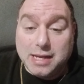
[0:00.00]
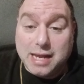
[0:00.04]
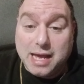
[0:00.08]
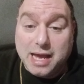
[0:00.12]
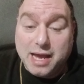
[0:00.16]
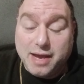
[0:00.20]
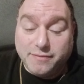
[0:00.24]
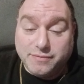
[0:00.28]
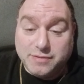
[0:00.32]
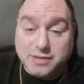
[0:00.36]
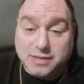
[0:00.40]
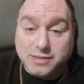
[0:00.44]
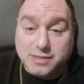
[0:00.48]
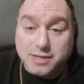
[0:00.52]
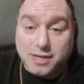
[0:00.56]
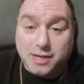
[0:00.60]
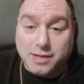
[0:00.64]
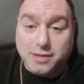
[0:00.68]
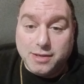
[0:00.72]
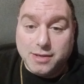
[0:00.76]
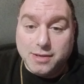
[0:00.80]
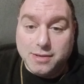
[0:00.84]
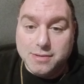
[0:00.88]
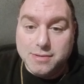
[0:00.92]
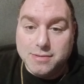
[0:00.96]
And I have to
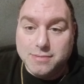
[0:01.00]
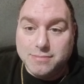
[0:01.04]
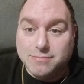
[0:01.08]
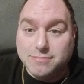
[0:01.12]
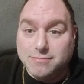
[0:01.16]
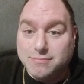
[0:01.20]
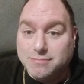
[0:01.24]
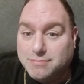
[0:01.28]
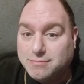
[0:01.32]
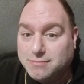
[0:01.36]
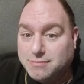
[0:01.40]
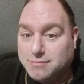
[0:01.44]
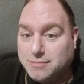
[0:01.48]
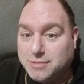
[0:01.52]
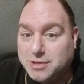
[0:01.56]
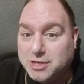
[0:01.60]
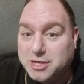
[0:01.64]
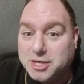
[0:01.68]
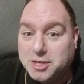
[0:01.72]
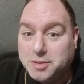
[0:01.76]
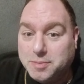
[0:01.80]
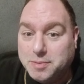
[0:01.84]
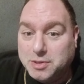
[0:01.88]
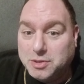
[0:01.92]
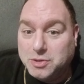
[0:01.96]
tell you,
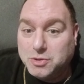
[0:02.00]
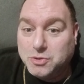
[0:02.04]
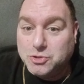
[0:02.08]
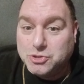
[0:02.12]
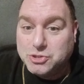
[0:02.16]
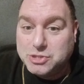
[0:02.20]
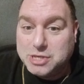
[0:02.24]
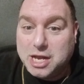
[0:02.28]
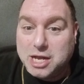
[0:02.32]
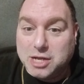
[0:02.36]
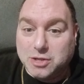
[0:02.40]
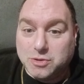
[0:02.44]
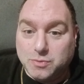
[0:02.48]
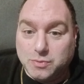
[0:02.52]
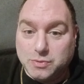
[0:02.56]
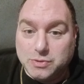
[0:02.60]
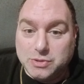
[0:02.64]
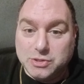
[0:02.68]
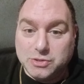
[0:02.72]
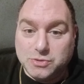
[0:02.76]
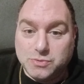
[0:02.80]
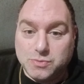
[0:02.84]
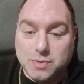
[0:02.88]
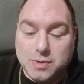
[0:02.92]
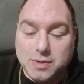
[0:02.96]
you're going to be a little shocked with
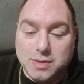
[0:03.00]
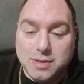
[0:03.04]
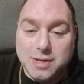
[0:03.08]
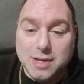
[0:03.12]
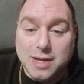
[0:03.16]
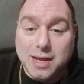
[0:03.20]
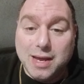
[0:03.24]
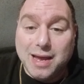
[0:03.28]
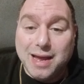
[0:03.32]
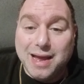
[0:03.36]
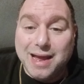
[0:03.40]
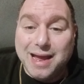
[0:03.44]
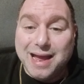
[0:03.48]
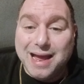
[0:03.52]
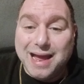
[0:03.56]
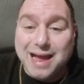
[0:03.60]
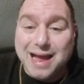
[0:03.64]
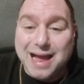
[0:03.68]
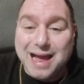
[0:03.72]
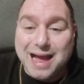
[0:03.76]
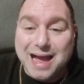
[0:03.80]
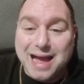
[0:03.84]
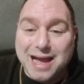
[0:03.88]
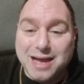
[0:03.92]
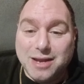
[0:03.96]
this one
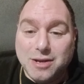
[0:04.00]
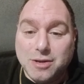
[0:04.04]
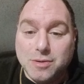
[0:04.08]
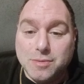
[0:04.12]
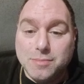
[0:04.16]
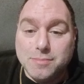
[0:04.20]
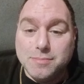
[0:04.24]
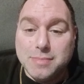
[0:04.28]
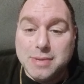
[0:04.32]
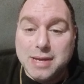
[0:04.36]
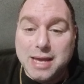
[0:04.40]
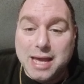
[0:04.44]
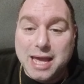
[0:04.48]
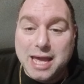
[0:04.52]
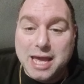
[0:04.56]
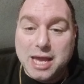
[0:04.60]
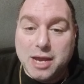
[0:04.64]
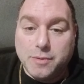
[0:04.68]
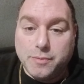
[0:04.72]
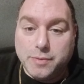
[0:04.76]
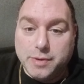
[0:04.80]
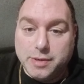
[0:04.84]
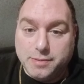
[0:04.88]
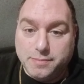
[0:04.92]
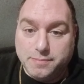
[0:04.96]
Adam
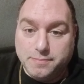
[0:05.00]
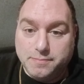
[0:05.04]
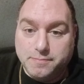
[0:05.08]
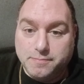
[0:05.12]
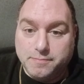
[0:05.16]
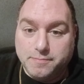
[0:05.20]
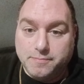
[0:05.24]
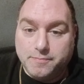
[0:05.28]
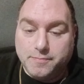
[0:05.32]
Aron.